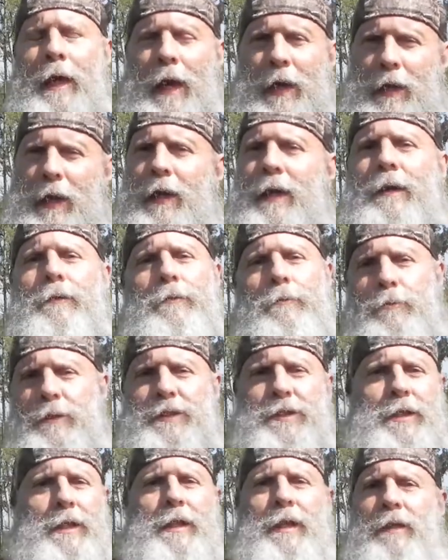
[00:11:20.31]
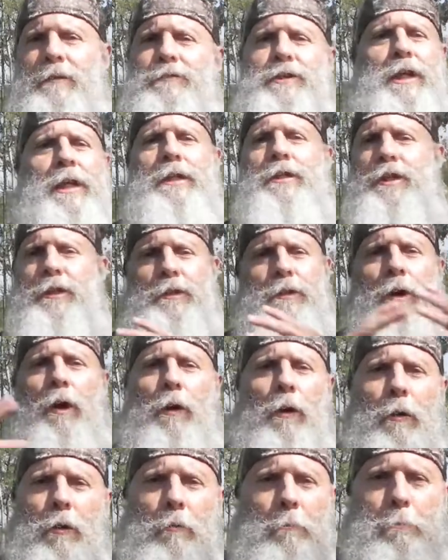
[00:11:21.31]
And I even was thinking of changing the
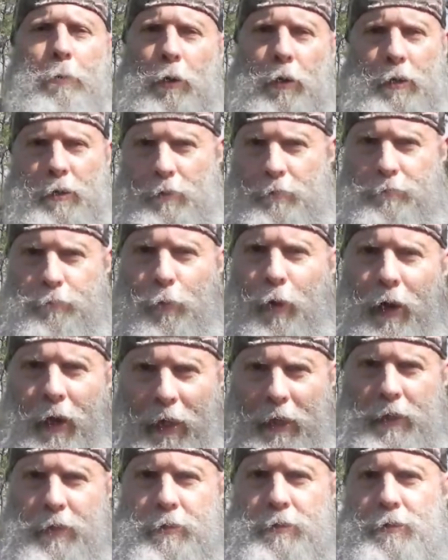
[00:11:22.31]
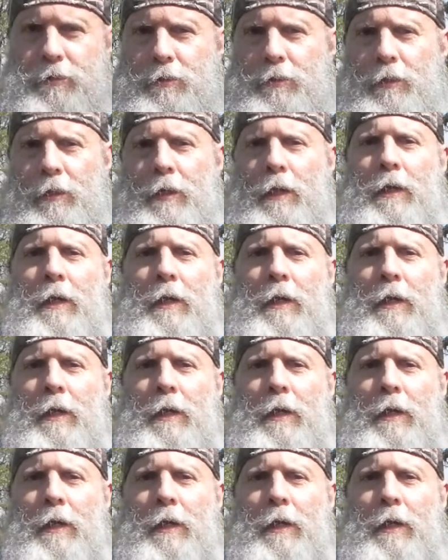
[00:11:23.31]
whole ball of wax.